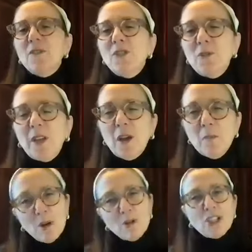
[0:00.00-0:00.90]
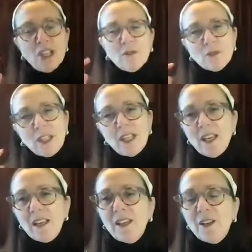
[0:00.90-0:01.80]
are doing emotion
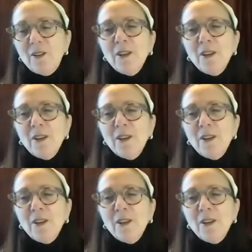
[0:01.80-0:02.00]
reading,